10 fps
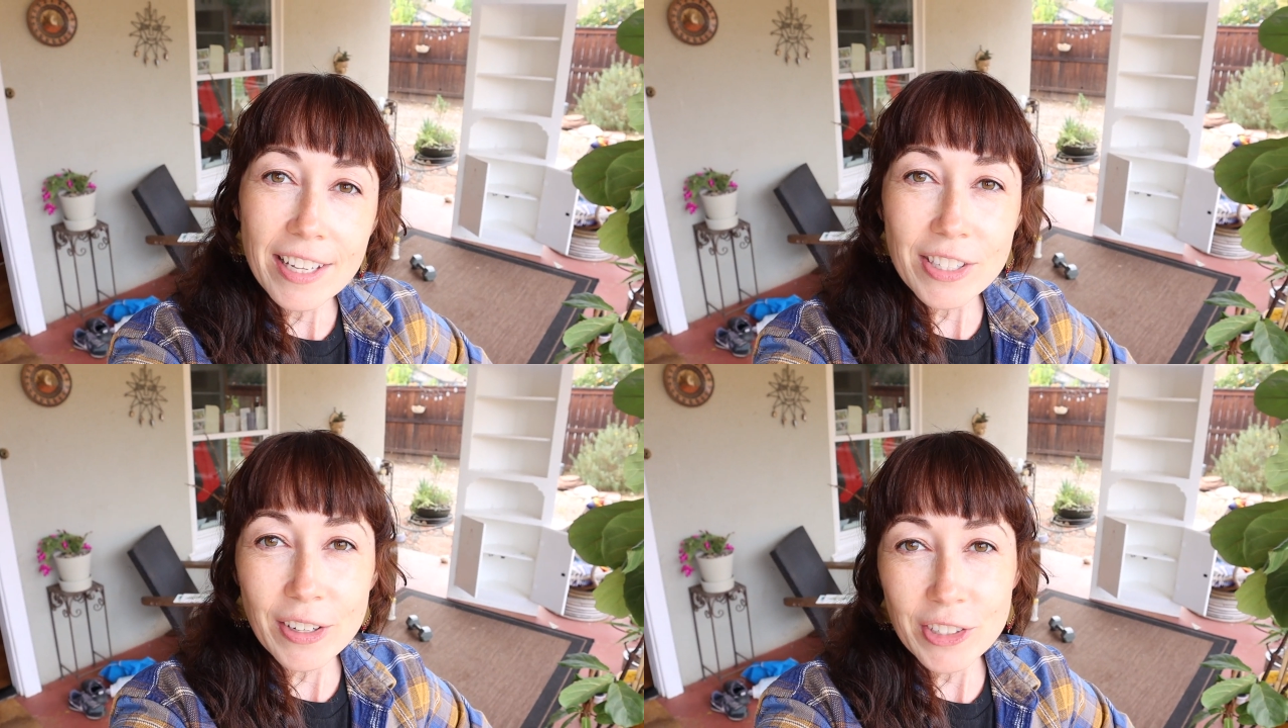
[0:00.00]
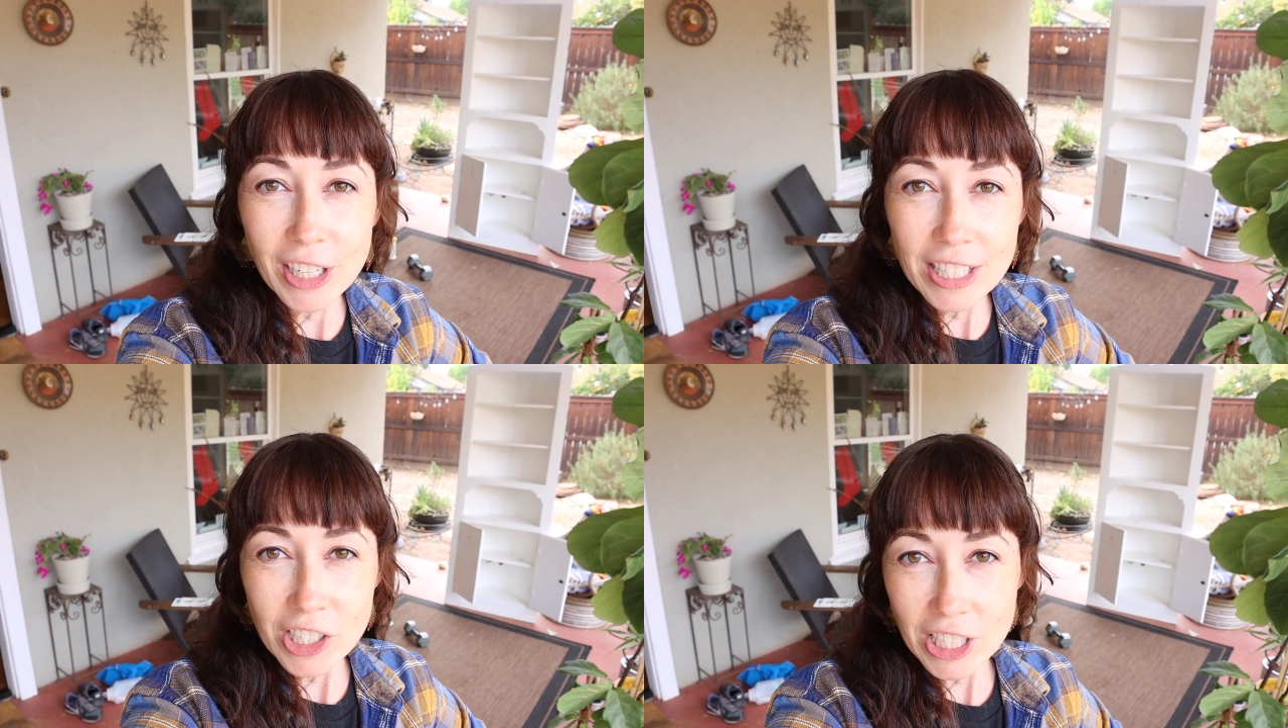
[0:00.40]
So
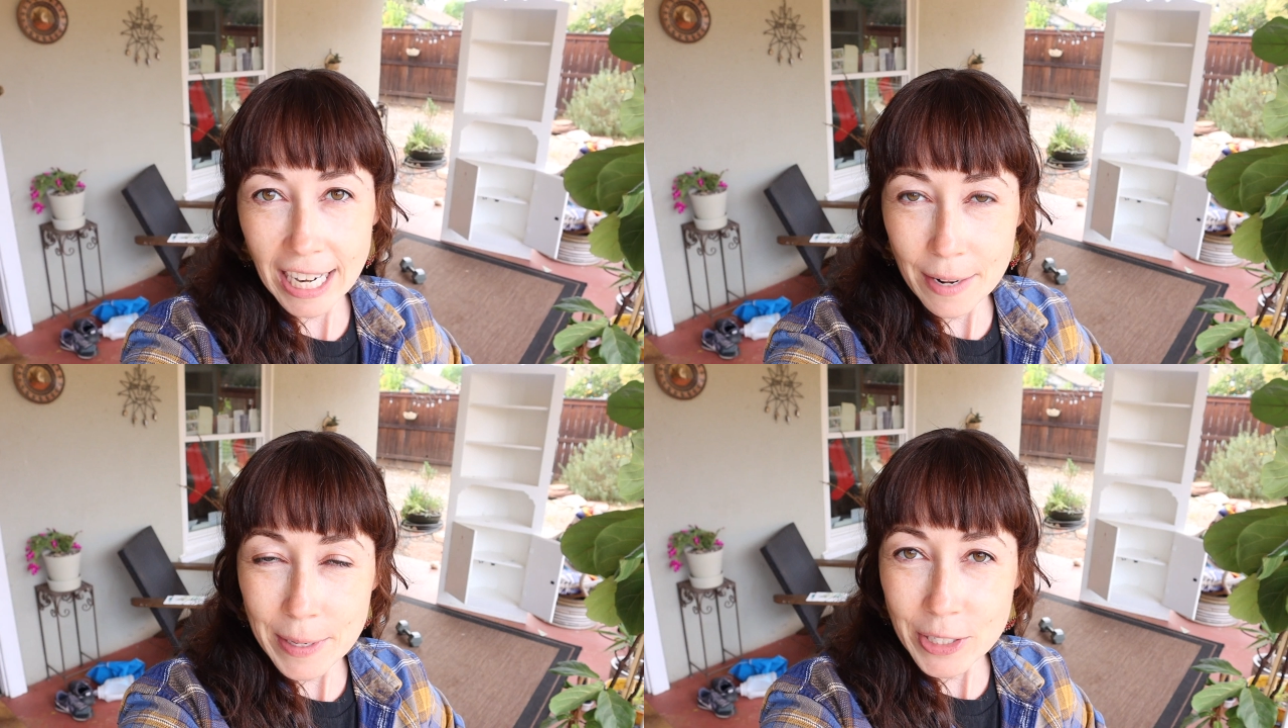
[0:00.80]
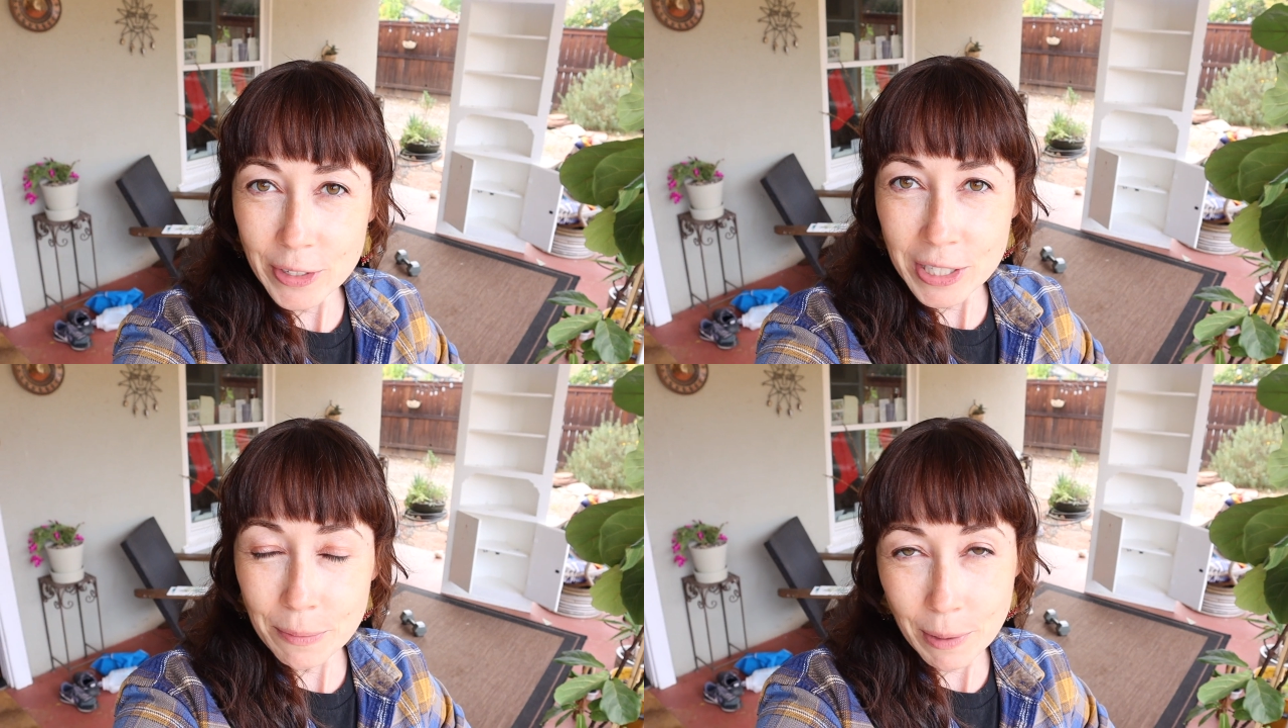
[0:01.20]
John's just kind of been
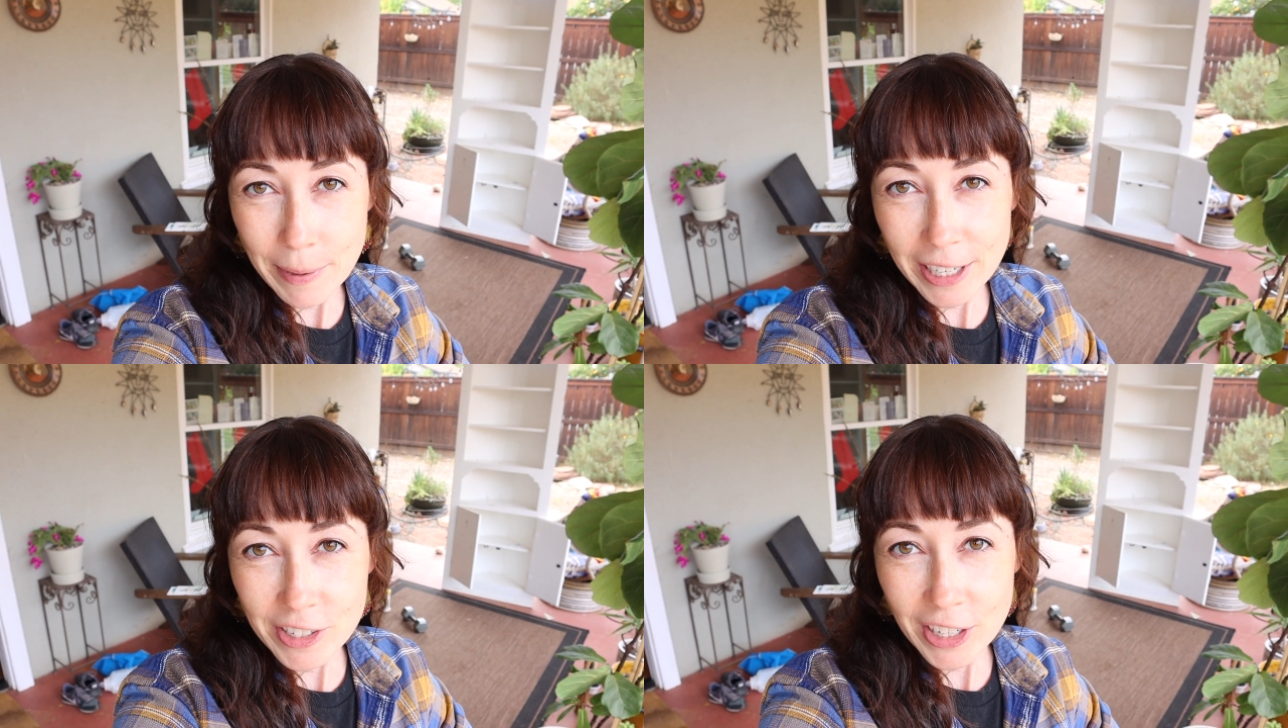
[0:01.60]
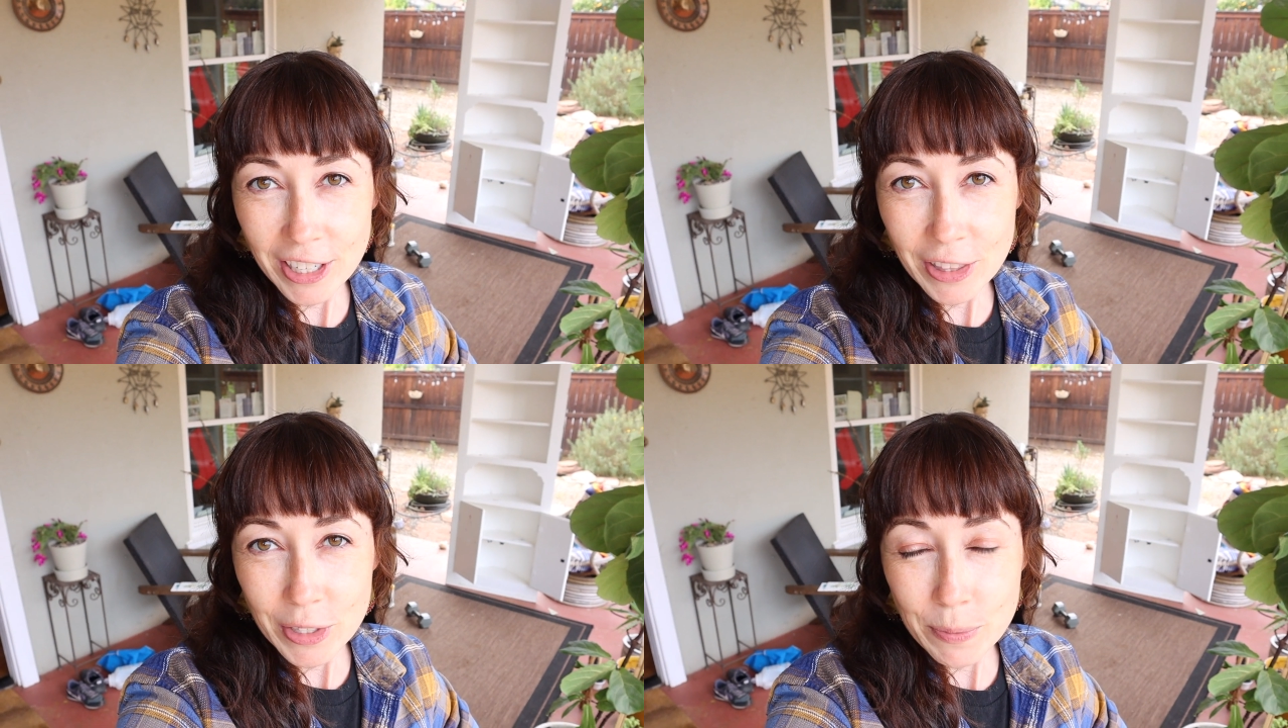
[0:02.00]
doing some repairs on
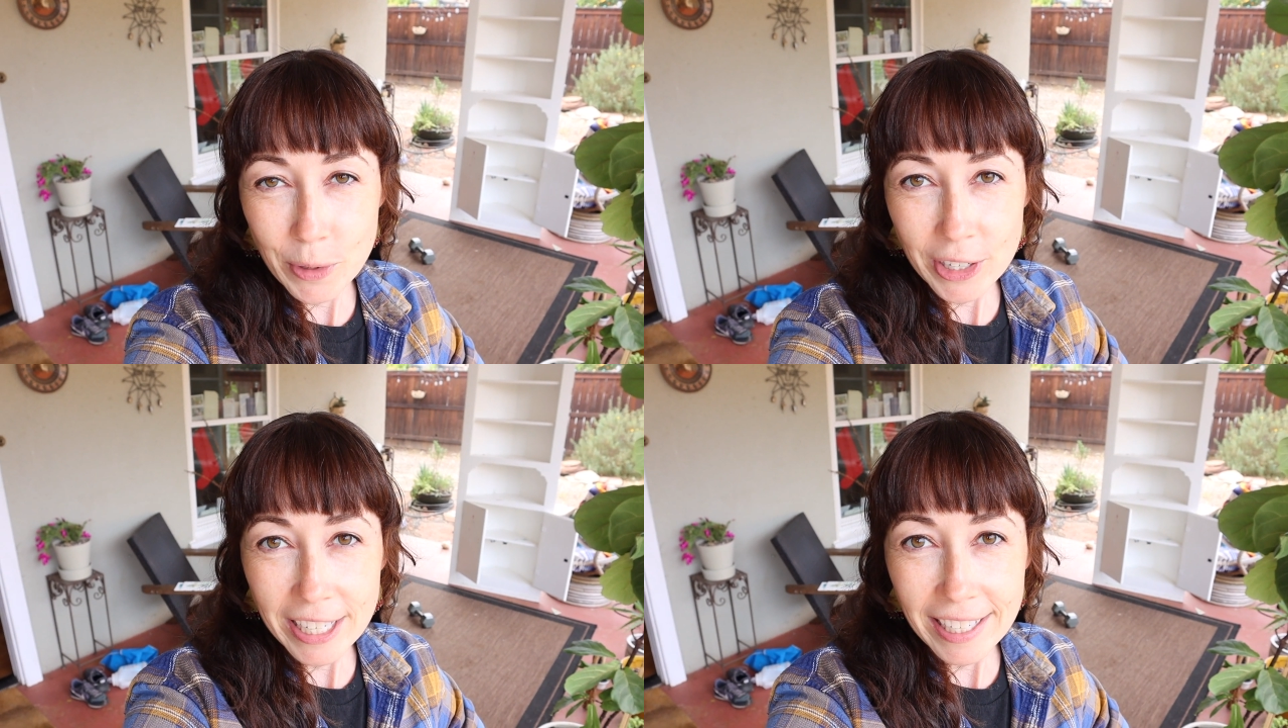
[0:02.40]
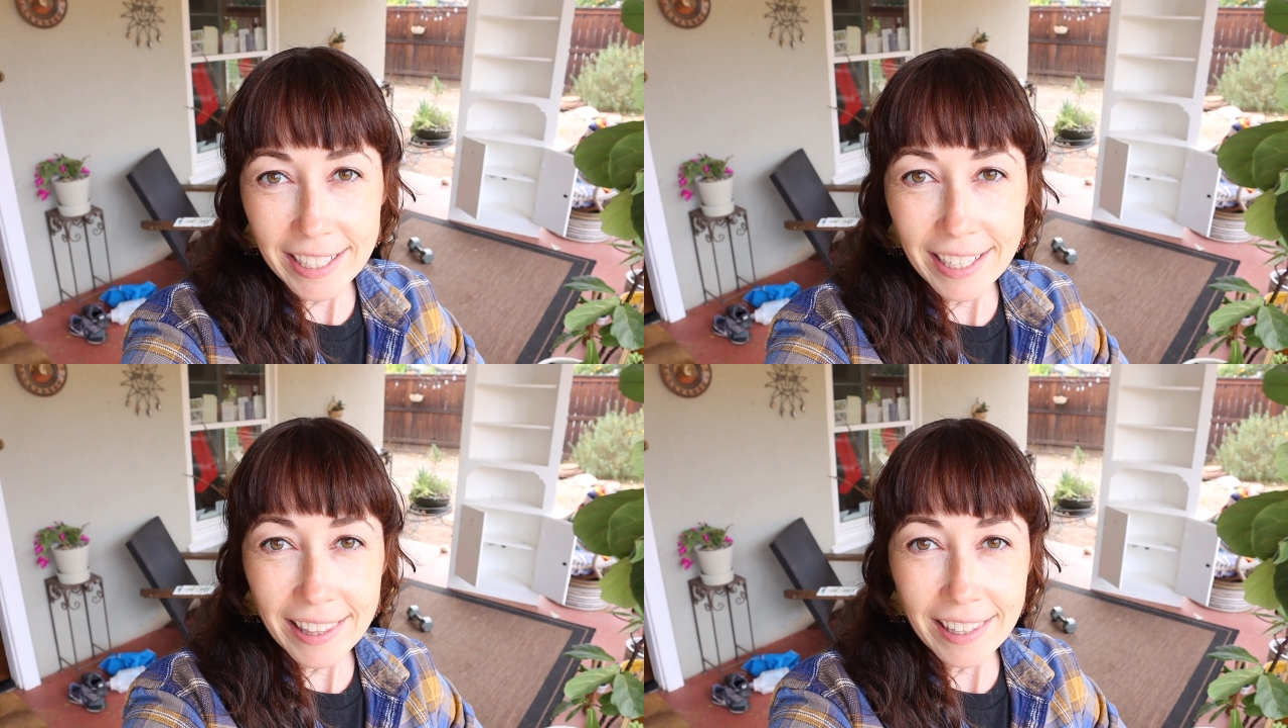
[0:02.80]
it this morning.